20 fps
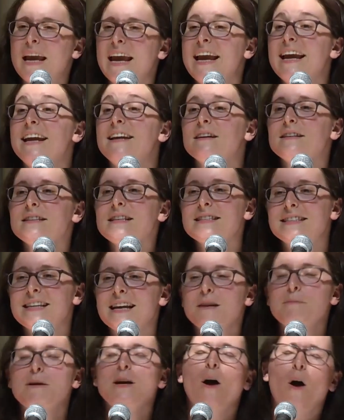he doesn't say
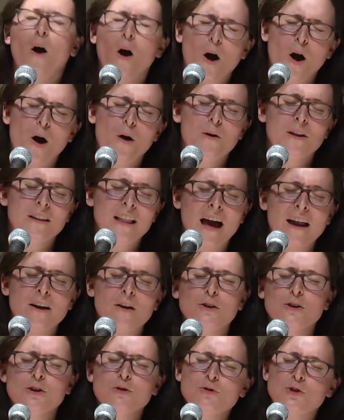to me, oh, Elana,
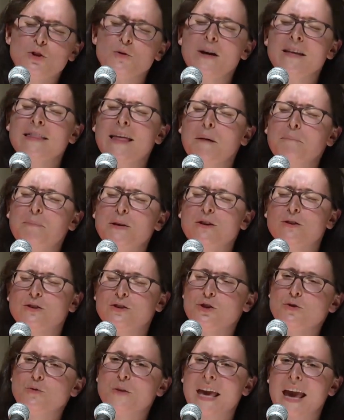are you doing that because
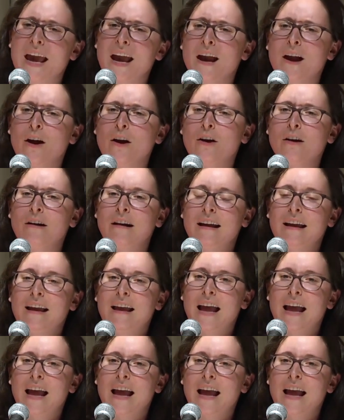you care?